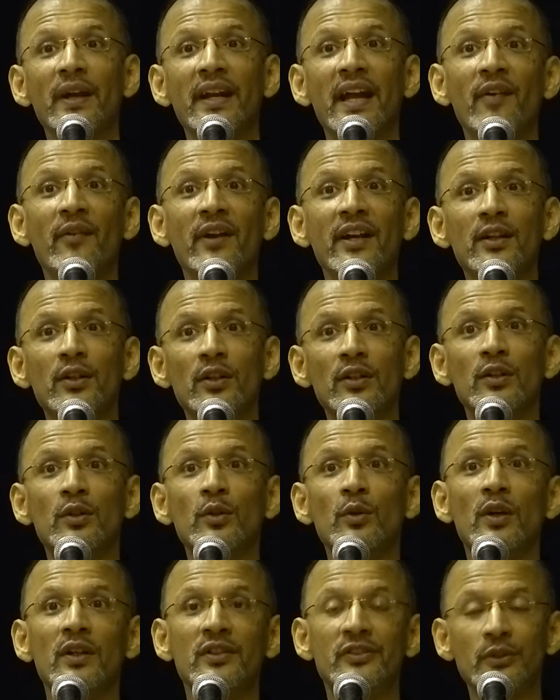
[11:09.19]
when I went
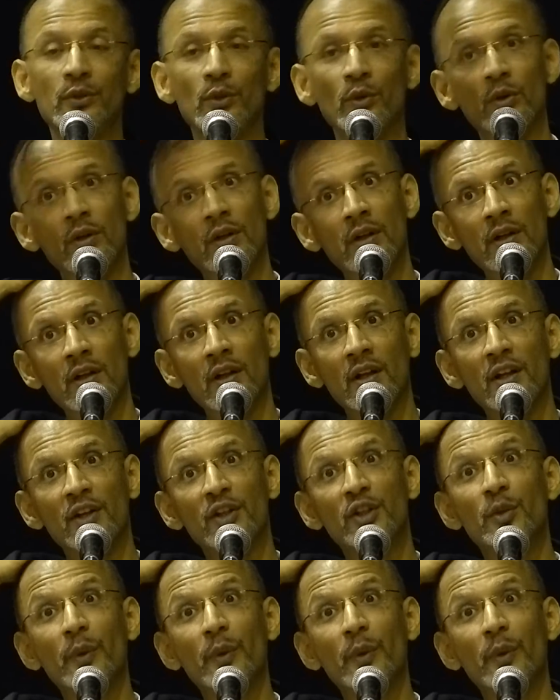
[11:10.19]
into a school,